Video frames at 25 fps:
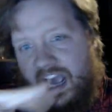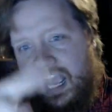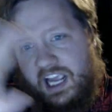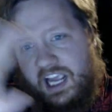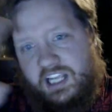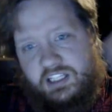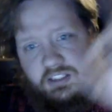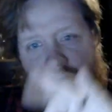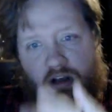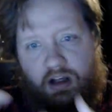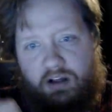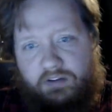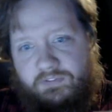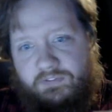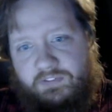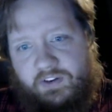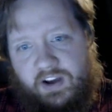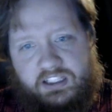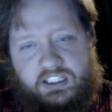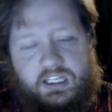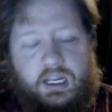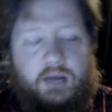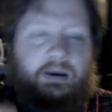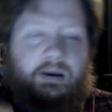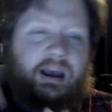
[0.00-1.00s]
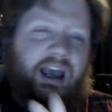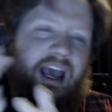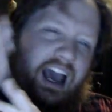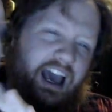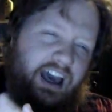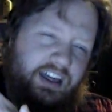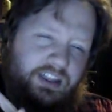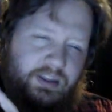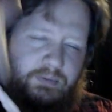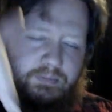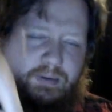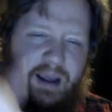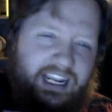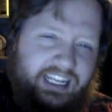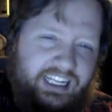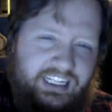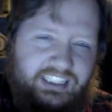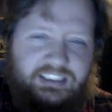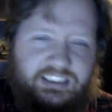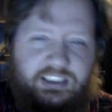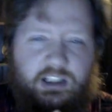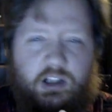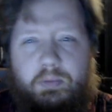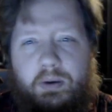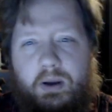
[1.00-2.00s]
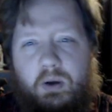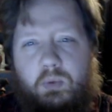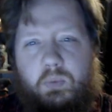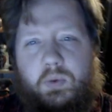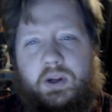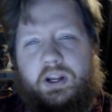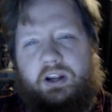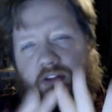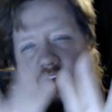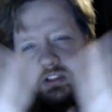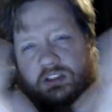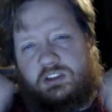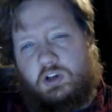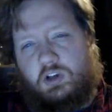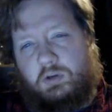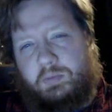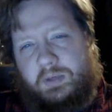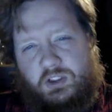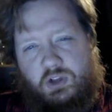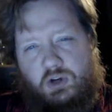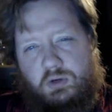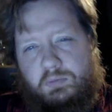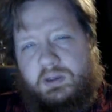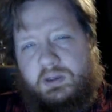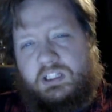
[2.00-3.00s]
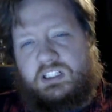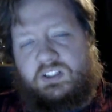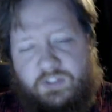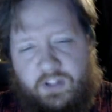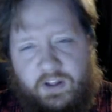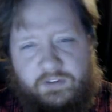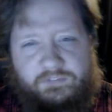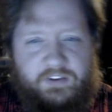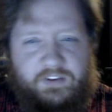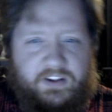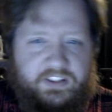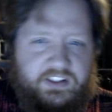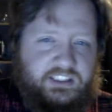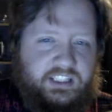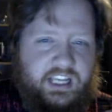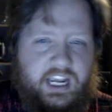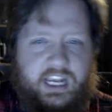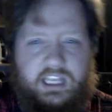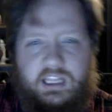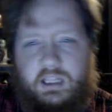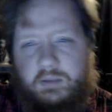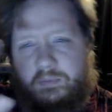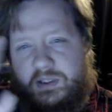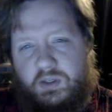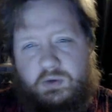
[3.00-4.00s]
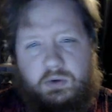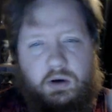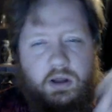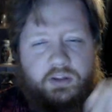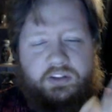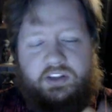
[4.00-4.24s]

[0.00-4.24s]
eyes are all fucked up. The backing's a little bit weird. There's a little bit too much fluff on the side. Let me do all